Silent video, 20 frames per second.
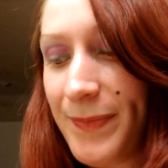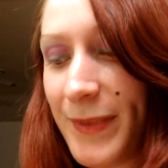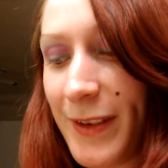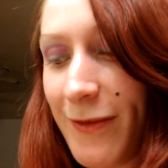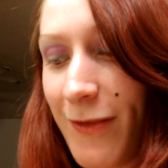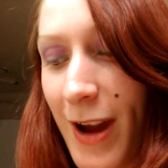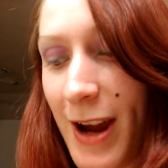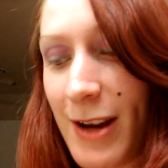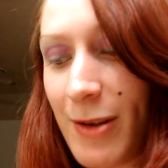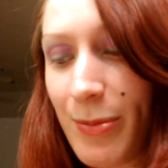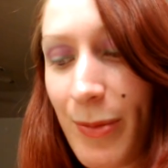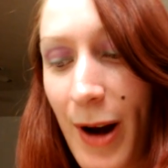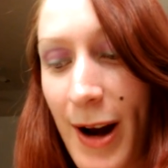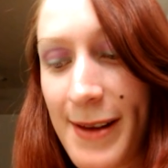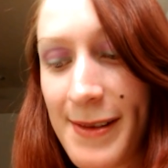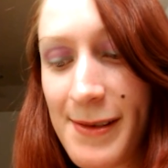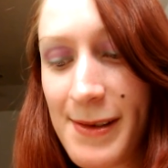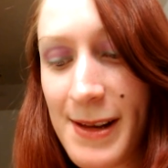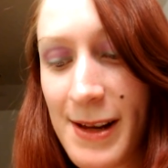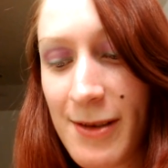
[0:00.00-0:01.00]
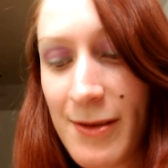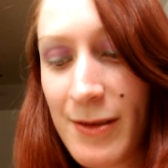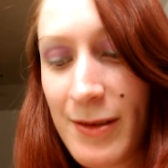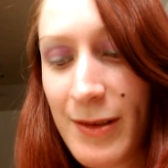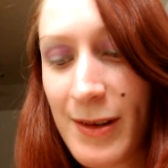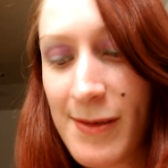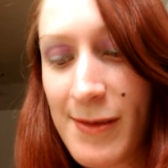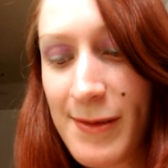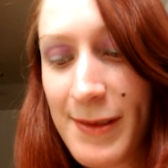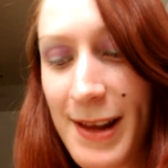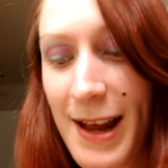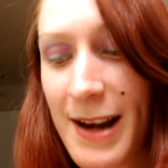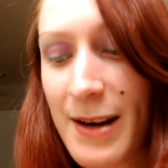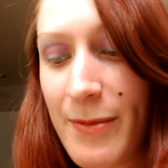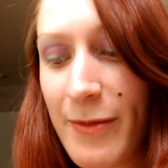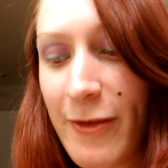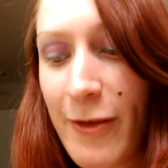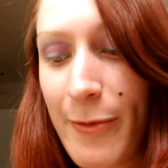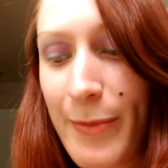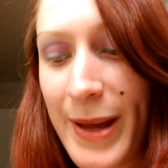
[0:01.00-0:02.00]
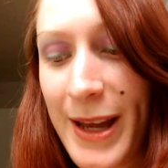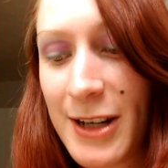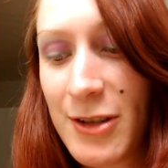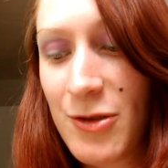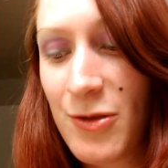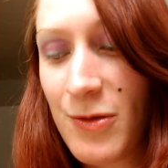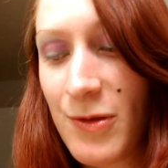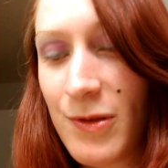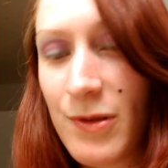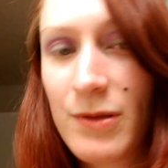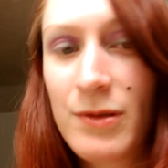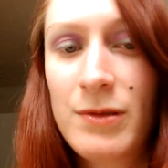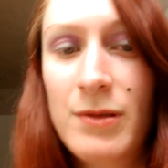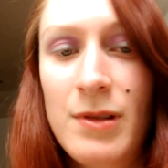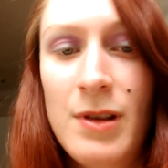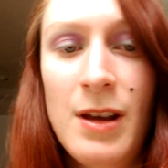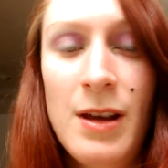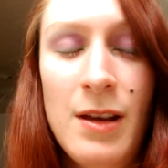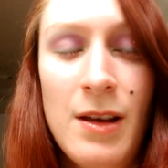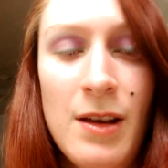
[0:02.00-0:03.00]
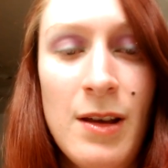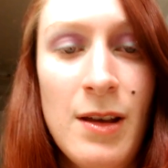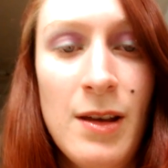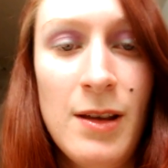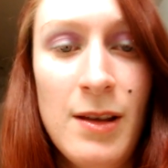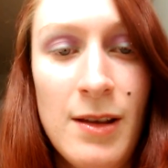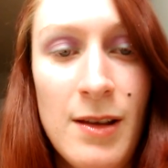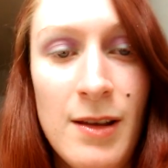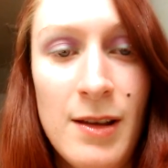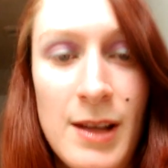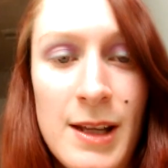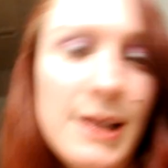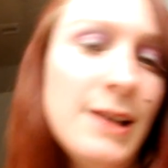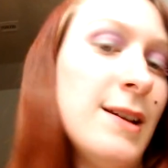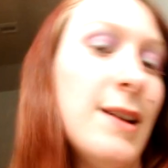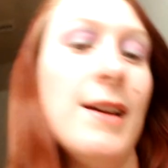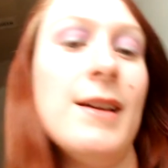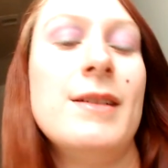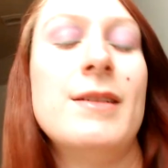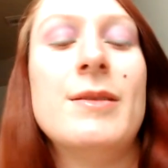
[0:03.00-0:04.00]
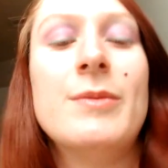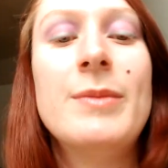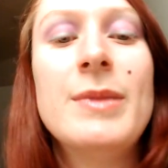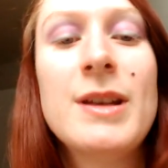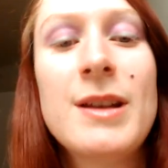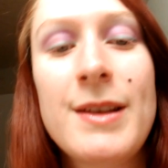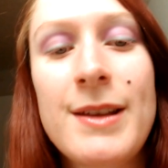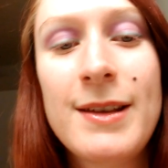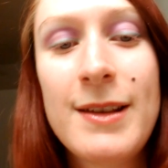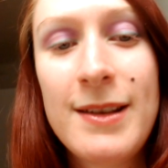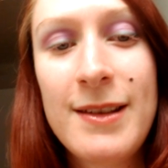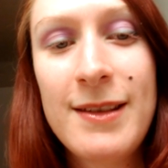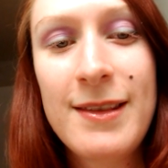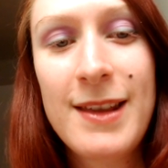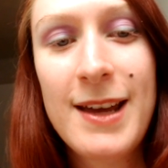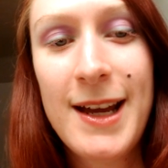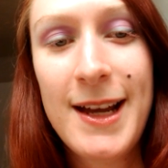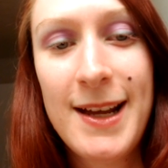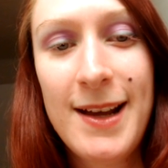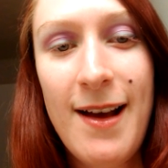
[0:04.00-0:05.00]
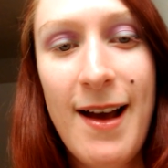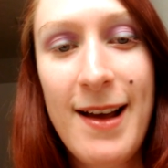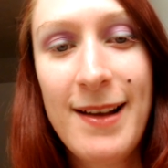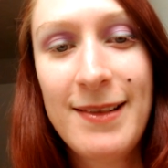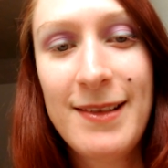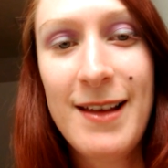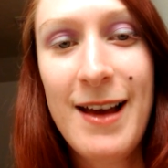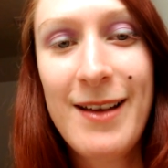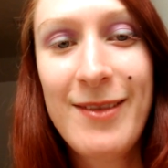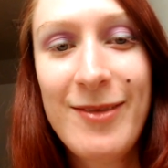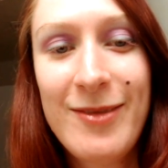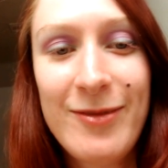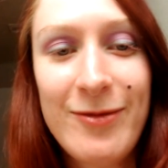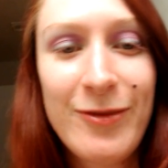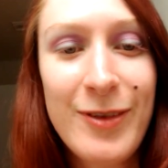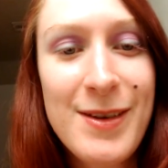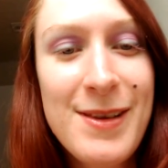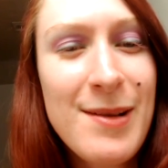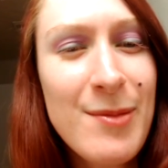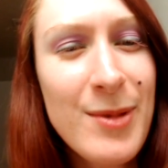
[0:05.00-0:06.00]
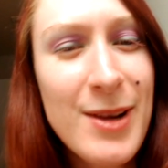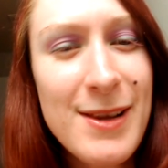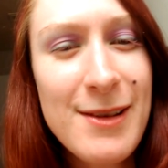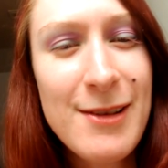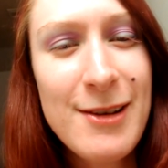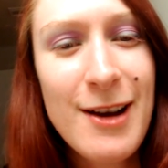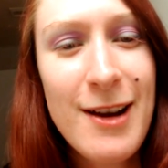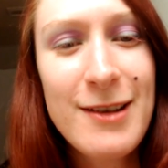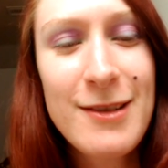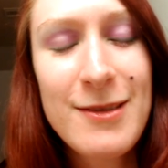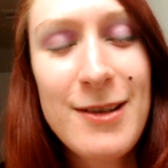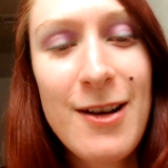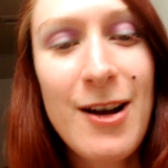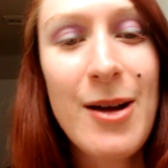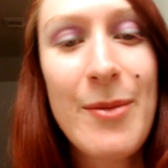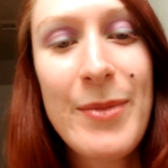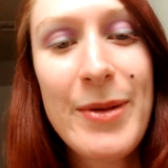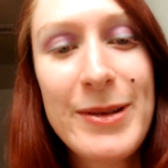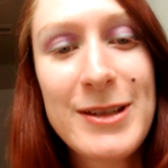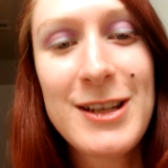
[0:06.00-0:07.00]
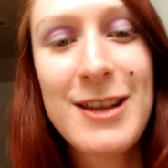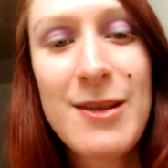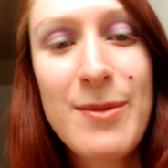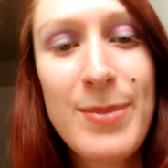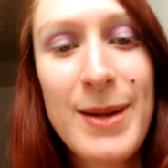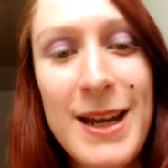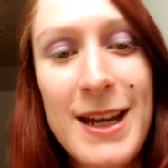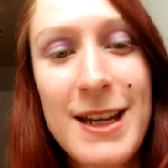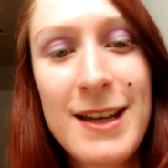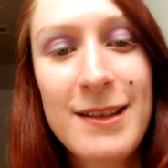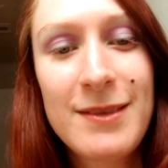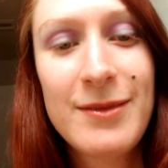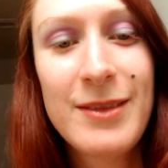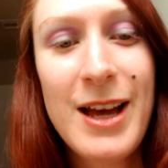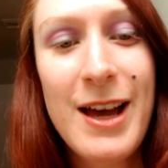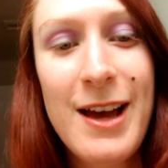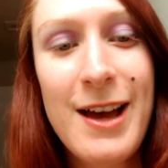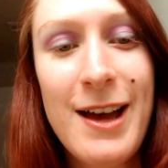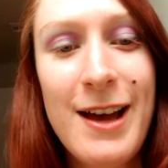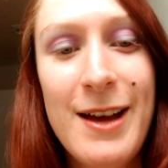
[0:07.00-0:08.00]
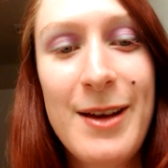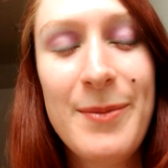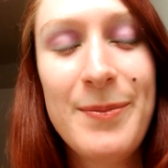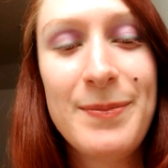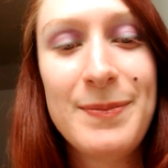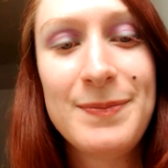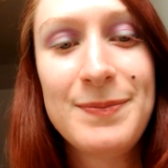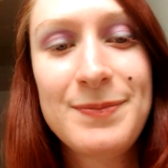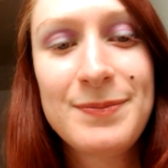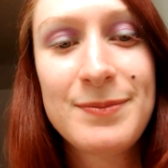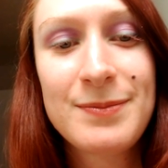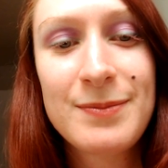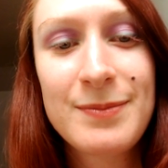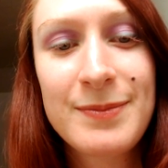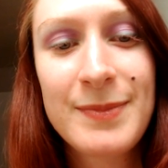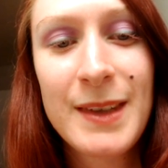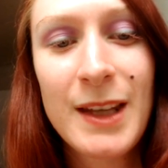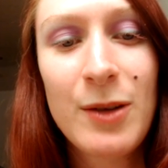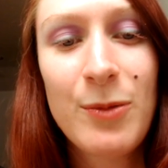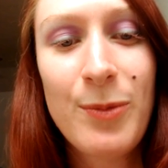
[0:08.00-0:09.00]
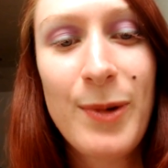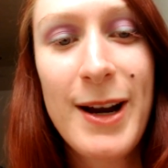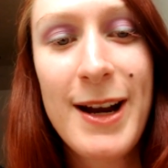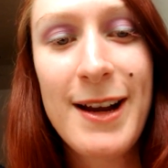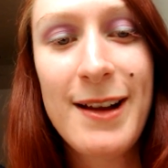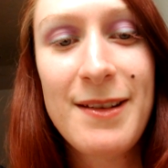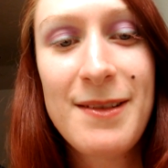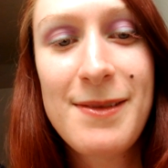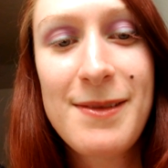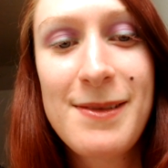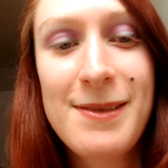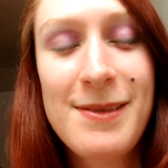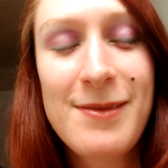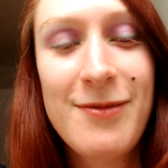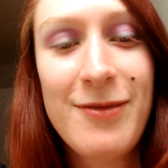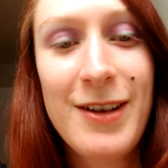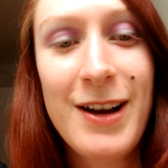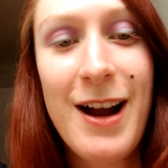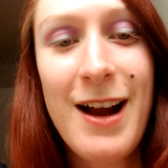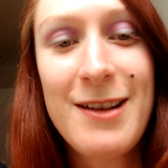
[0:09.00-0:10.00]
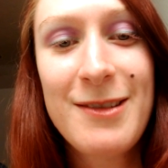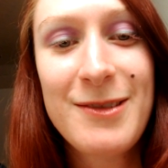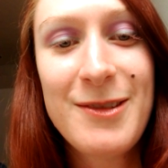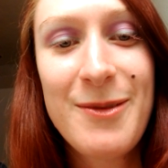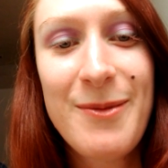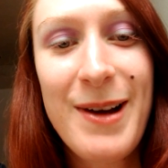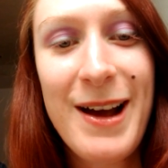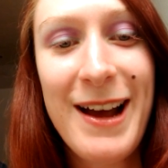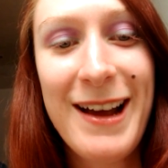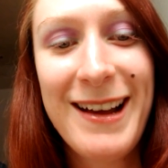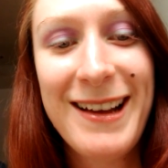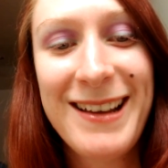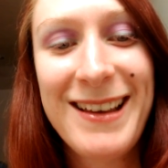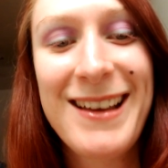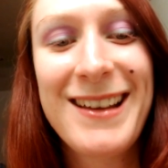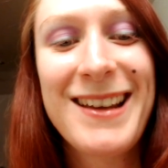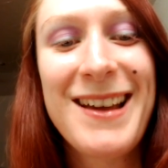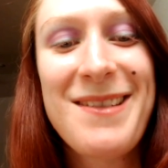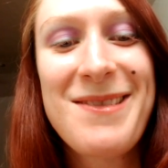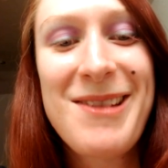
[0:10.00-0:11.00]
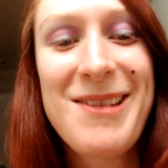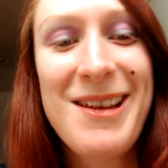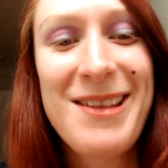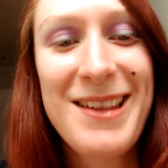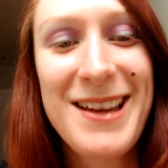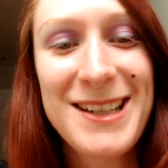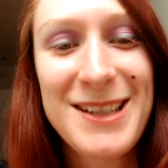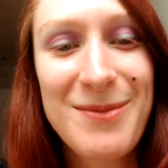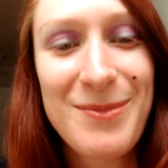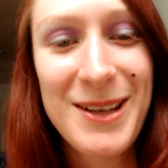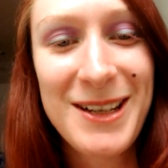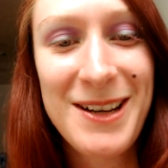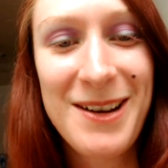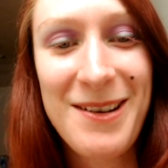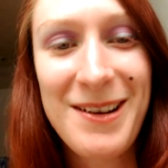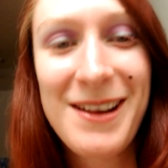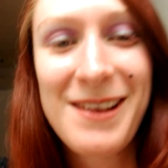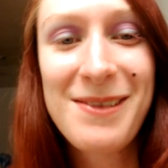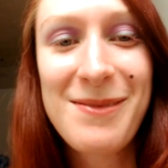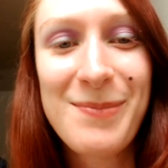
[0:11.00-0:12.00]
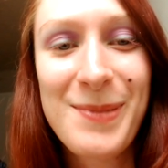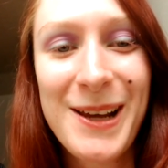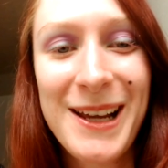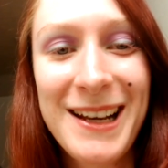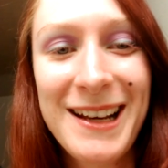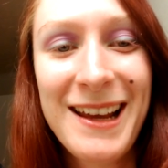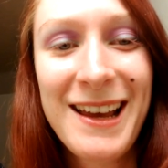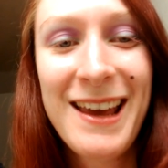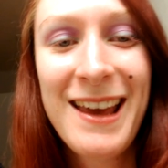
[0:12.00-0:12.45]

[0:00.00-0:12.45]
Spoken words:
fake rhinestone. It's kind of a big jewel that I for some reason, I don't know, I'm into the big rings. I don't know why. I guess I like to be noticed, but